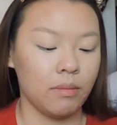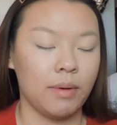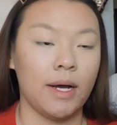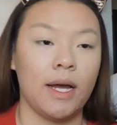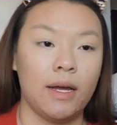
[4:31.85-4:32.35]

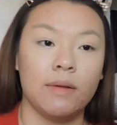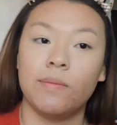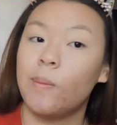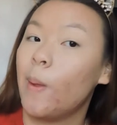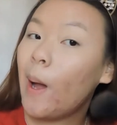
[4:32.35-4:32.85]
But
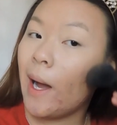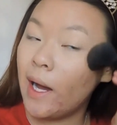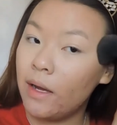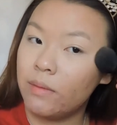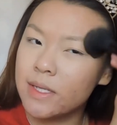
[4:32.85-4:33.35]

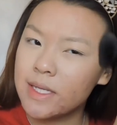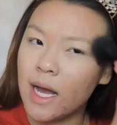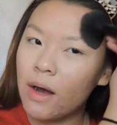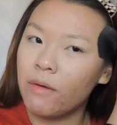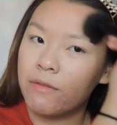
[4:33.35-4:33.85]
I was
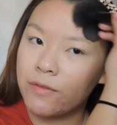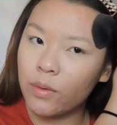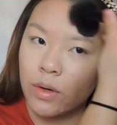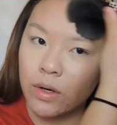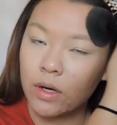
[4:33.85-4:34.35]
out
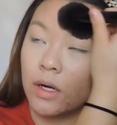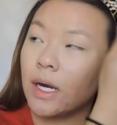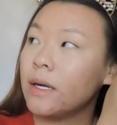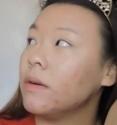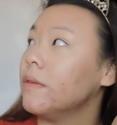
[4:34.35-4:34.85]

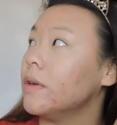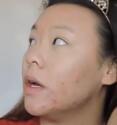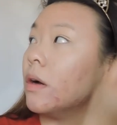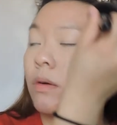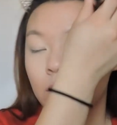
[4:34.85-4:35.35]
for, I don't even
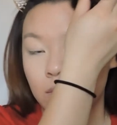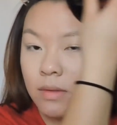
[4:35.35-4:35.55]
know.